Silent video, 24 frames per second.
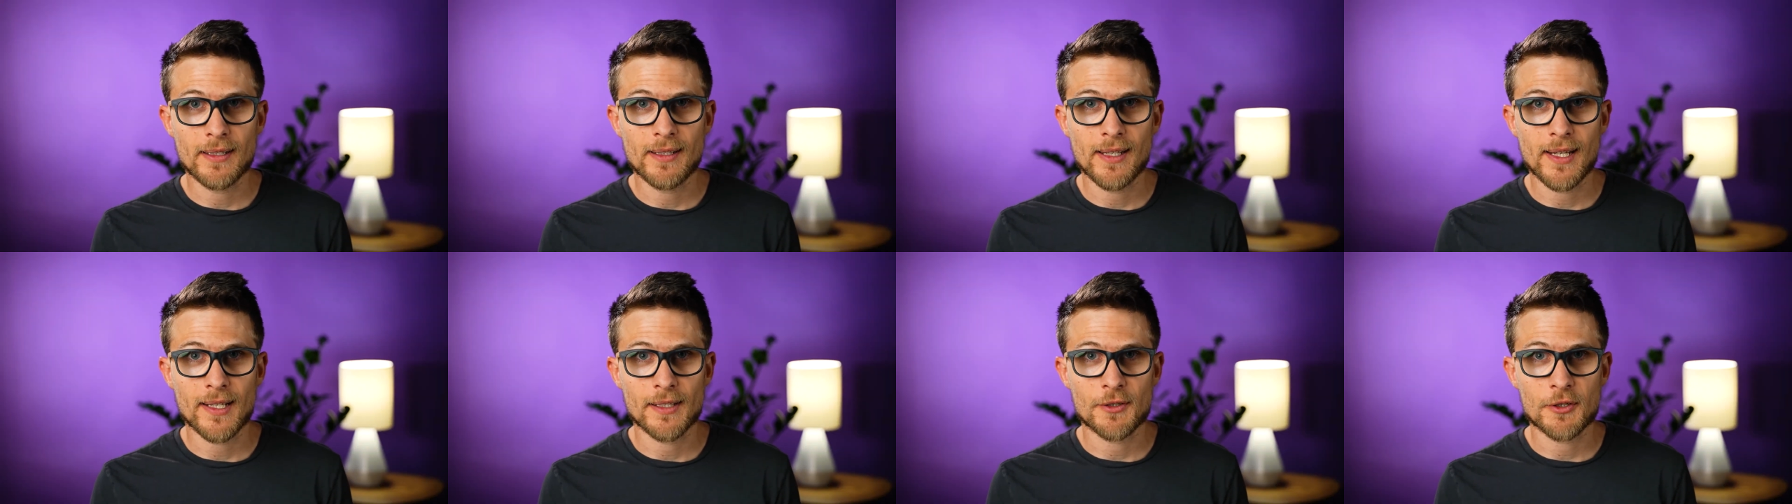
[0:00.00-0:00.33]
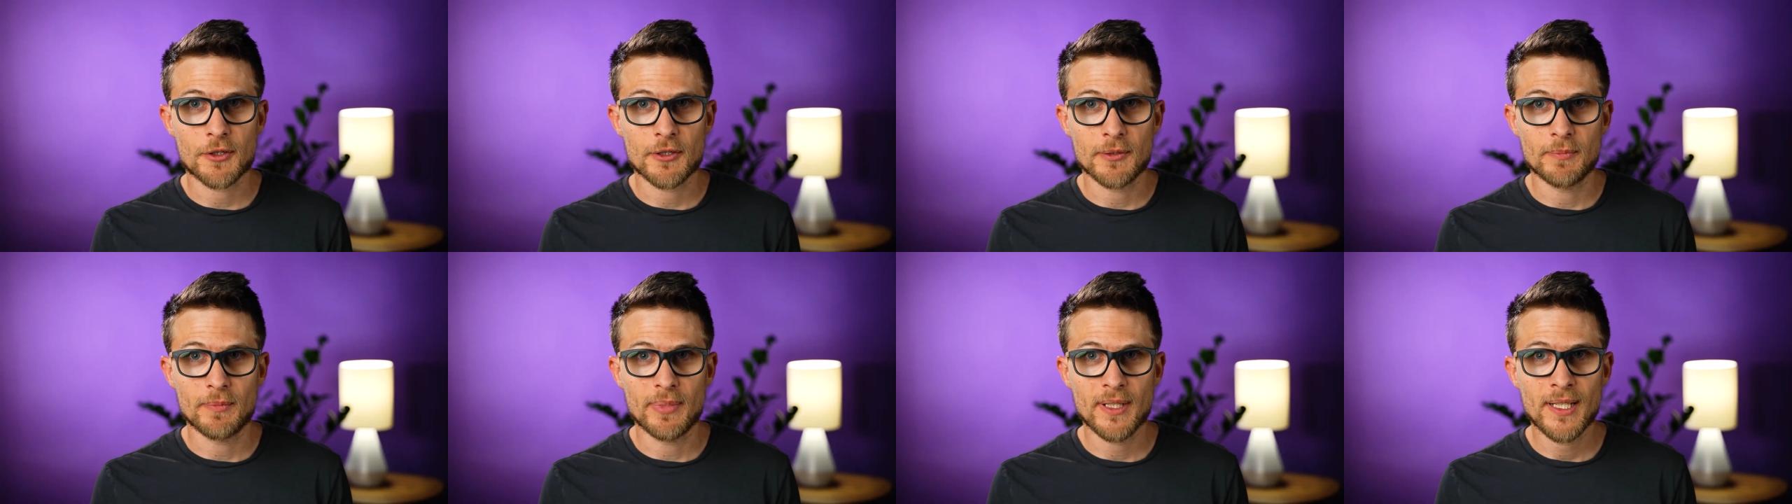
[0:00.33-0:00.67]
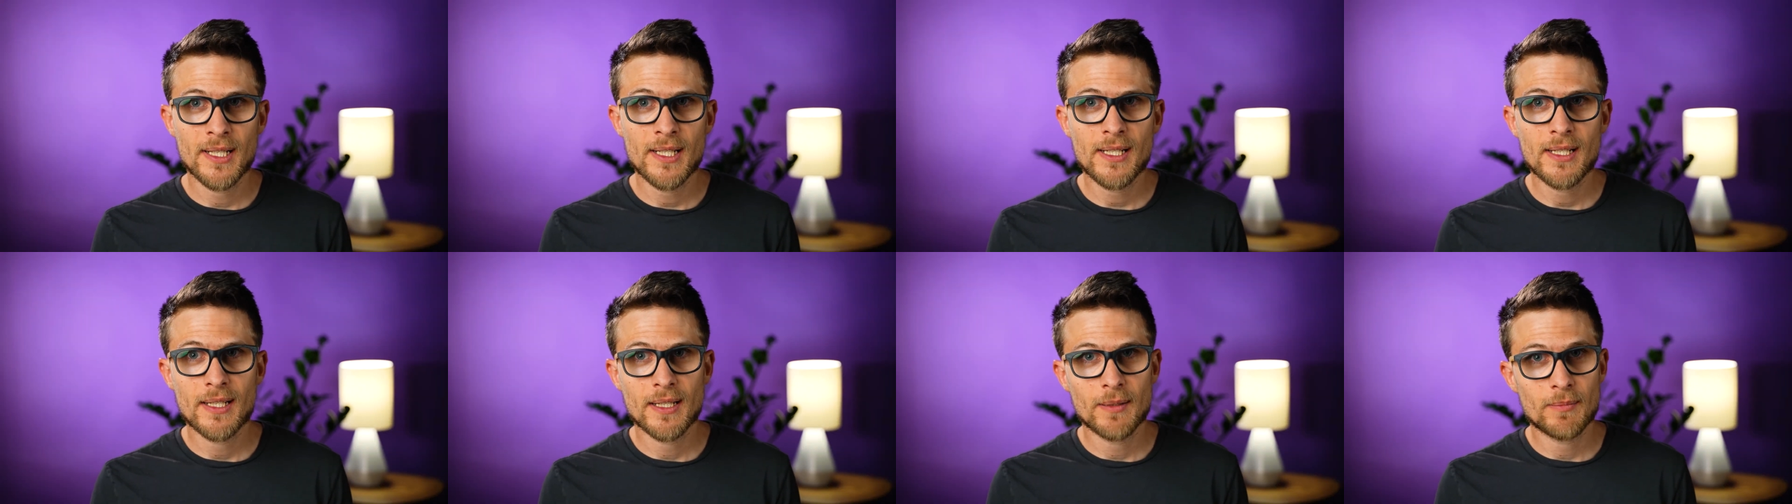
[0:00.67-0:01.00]
that should
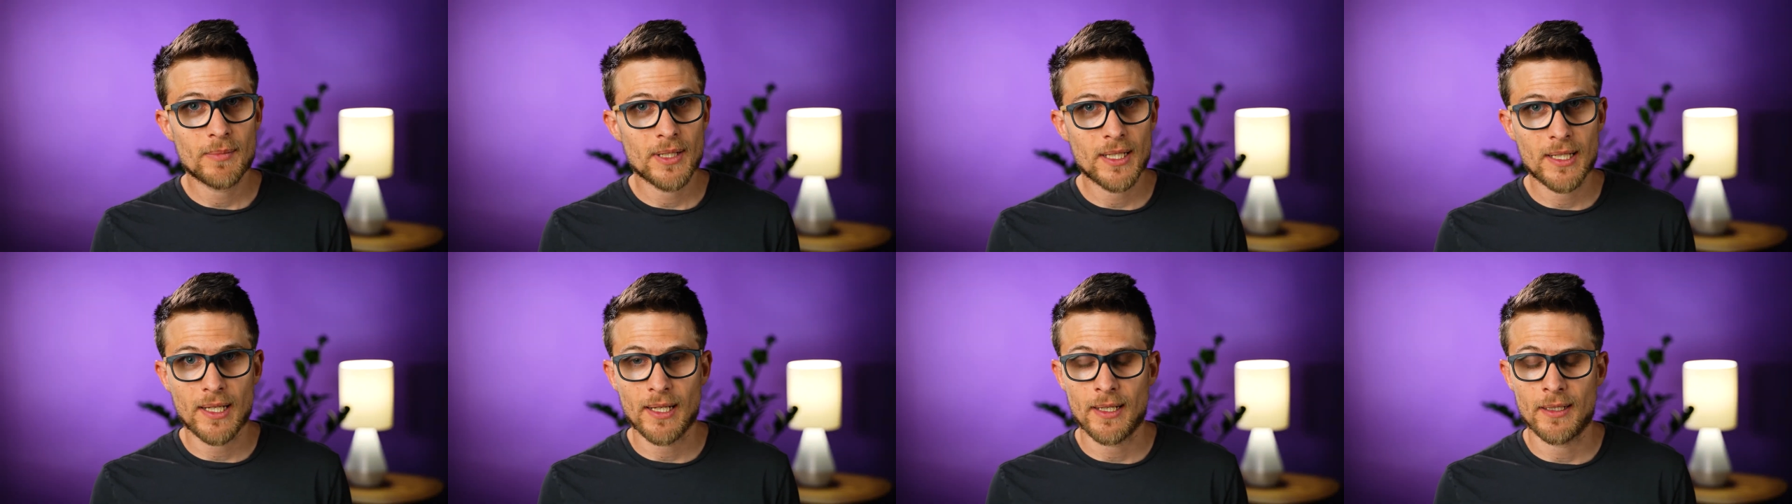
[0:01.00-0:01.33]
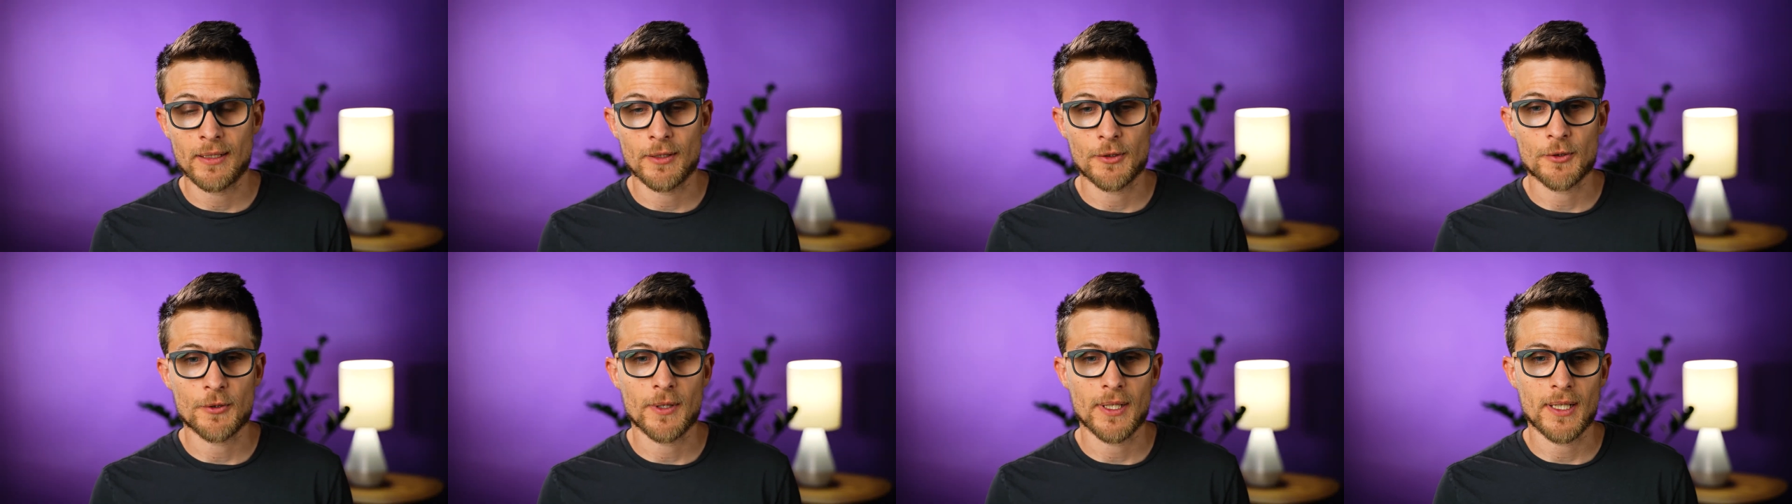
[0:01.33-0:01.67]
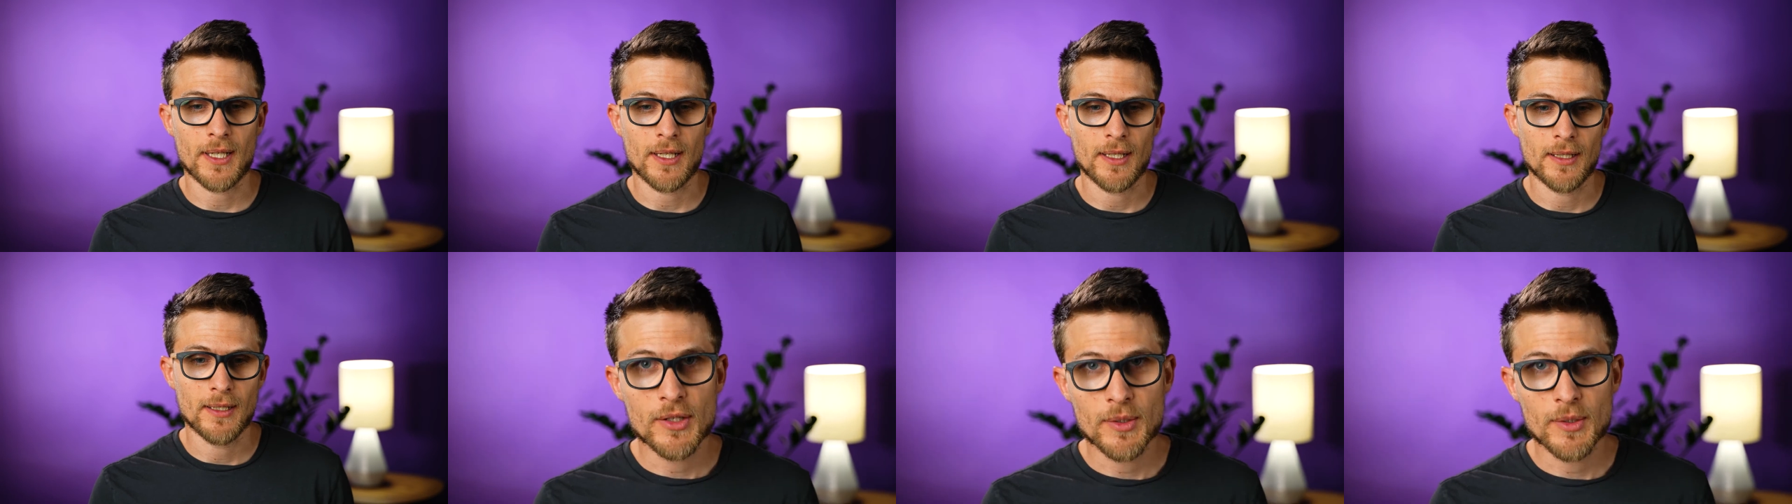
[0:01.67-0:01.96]
be can be kind of tricky.